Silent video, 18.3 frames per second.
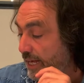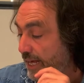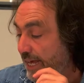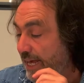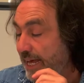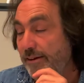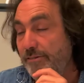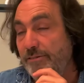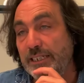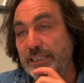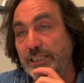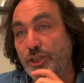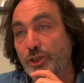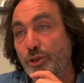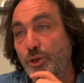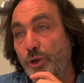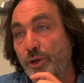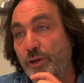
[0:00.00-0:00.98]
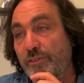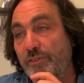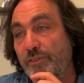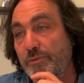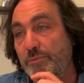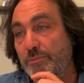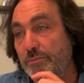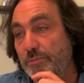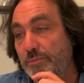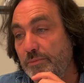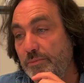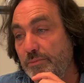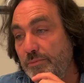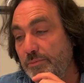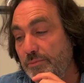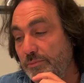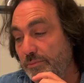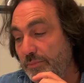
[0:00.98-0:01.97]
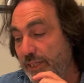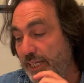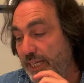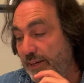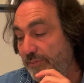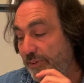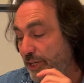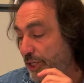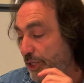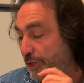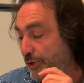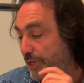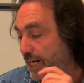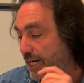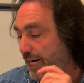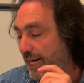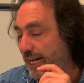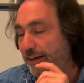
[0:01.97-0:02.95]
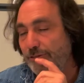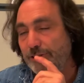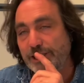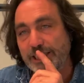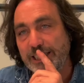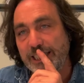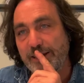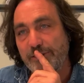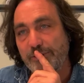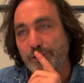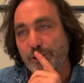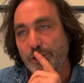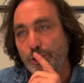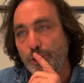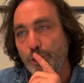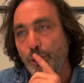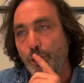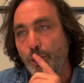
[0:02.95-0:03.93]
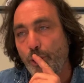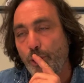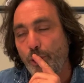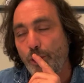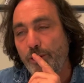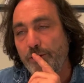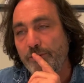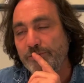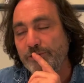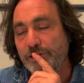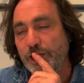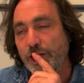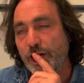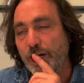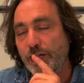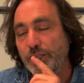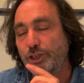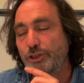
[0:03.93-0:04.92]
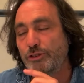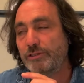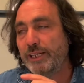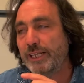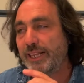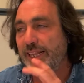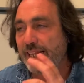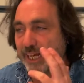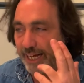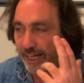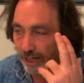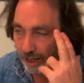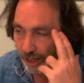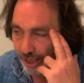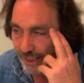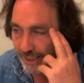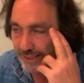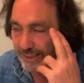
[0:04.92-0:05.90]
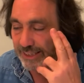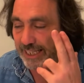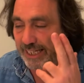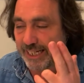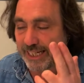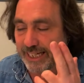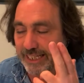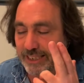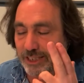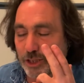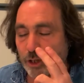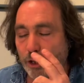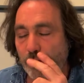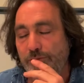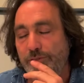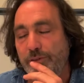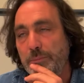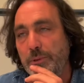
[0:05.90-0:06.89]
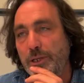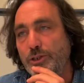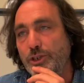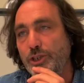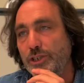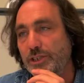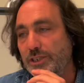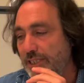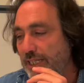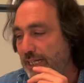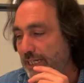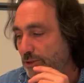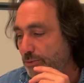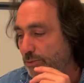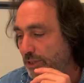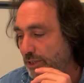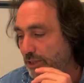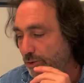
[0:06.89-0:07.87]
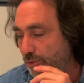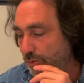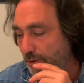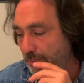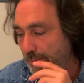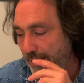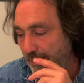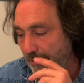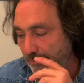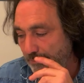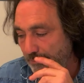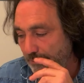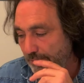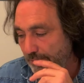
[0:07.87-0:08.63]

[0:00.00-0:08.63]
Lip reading: Here is sort of giving you clarity of thought, of nurturing the ideas of emotions. That's what it's all about.